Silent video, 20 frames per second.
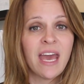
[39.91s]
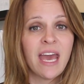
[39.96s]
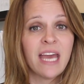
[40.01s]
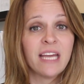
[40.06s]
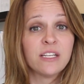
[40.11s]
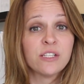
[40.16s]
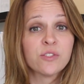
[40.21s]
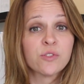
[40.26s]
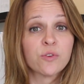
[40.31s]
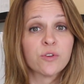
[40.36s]

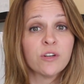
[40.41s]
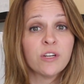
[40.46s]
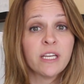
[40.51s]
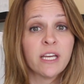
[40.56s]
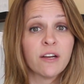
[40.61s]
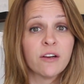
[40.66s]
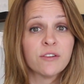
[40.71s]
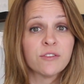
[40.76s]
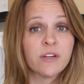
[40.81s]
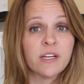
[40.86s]
a disorder
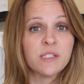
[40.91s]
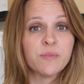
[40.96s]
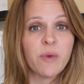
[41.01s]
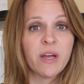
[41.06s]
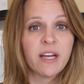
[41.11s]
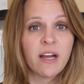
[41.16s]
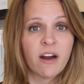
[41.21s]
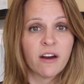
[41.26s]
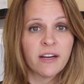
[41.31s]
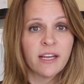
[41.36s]
characterized
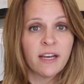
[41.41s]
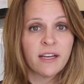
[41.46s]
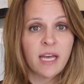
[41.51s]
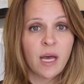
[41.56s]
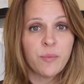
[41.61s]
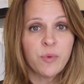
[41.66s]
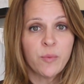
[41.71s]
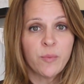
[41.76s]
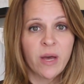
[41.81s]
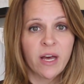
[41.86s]
by cardiac
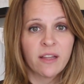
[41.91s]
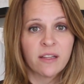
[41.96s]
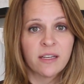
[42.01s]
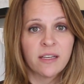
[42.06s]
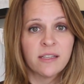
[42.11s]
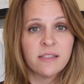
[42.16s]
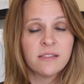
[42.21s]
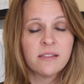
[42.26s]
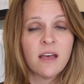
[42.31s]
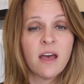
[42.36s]

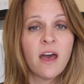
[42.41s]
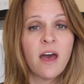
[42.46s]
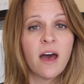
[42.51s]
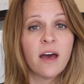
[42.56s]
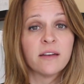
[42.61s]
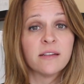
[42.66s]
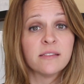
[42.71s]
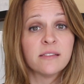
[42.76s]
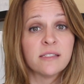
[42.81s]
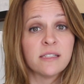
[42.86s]
abnormalities,
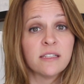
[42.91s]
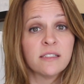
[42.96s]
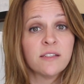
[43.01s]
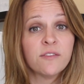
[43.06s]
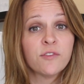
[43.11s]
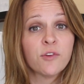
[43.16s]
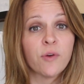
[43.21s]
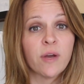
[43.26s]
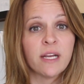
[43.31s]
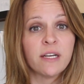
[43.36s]
a
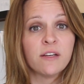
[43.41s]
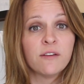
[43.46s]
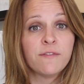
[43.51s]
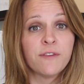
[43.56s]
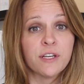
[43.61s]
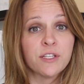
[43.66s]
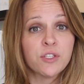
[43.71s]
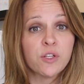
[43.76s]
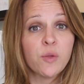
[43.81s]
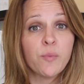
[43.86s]
distinctive
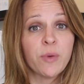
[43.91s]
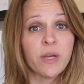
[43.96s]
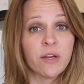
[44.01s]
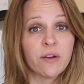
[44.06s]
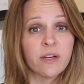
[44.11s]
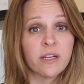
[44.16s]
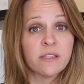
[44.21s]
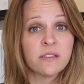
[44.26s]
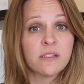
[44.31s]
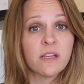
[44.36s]
craniofacial
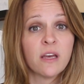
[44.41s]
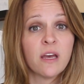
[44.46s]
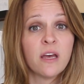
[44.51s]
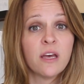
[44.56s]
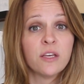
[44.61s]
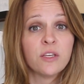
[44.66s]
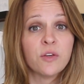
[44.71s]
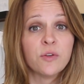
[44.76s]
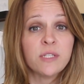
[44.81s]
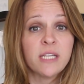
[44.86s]
appearance,
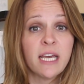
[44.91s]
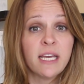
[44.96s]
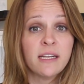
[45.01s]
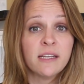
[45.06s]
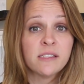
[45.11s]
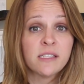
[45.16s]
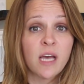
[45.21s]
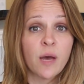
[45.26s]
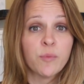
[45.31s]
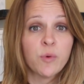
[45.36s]

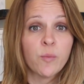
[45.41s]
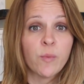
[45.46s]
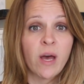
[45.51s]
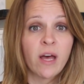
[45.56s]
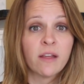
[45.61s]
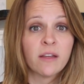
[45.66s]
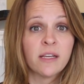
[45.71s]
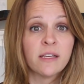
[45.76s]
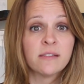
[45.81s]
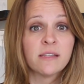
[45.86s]
cutaneous
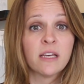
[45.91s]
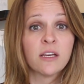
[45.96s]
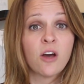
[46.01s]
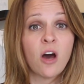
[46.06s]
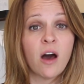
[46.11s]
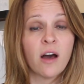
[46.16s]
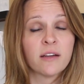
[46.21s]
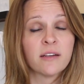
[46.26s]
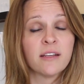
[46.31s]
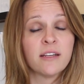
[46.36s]
abnormalities, and
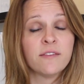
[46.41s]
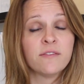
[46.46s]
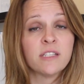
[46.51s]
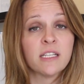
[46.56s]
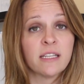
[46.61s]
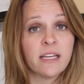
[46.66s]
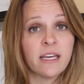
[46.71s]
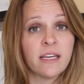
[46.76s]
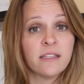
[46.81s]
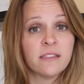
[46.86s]
cognitive
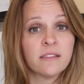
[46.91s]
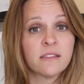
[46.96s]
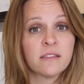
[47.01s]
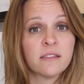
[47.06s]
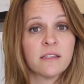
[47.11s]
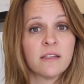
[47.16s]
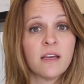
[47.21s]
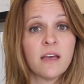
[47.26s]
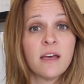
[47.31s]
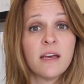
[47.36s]
delays.
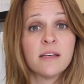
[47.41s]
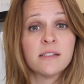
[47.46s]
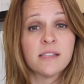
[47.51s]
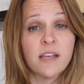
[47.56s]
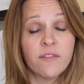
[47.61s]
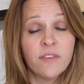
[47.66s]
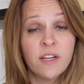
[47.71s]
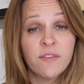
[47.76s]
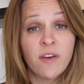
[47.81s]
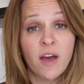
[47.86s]

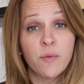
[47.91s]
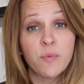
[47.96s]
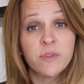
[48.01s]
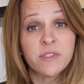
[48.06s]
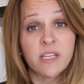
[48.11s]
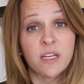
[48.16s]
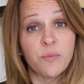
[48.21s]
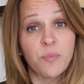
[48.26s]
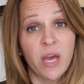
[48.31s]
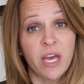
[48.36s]

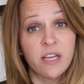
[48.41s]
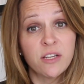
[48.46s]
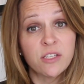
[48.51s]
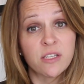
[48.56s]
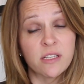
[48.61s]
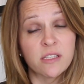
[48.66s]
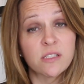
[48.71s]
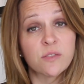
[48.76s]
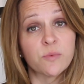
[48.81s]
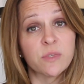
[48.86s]
75% of
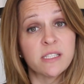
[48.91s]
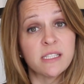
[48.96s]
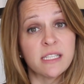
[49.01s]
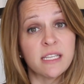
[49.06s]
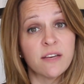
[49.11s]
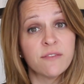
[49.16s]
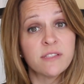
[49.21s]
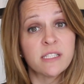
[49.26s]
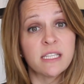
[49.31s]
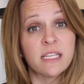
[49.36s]
patients with
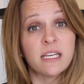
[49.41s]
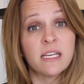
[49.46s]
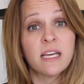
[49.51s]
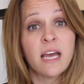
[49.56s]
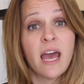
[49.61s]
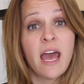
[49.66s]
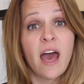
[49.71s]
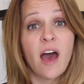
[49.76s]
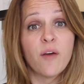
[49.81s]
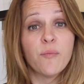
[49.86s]
CFC
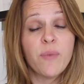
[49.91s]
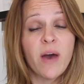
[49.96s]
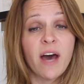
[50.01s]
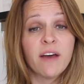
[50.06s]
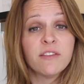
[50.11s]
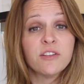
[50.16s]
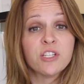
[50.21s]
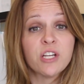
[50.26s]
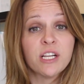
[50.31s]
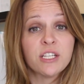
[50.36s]
have
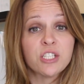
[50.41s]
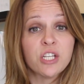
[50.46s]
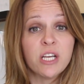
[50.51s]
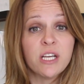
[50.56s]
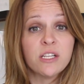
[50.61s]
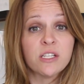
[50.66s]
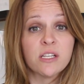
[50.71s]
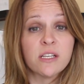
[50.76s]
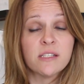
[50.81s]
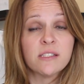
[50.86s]
pathogenic
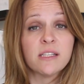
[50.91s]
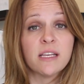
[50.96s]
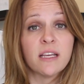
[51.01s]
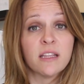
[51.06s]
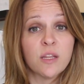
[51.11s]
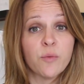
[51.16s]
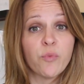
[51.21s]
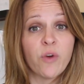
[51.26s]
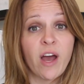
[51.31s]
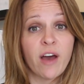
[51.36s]
changes
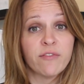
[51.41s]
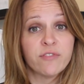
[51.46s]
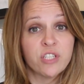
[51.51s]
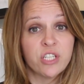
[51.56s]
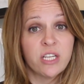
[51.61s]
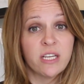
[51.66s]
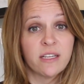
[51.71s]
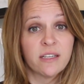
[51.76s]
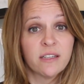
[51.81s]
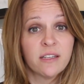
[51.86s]
in the BRAF
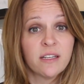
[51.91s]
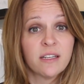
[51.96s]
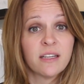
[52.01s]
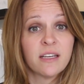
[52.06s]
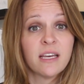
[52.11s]
gene.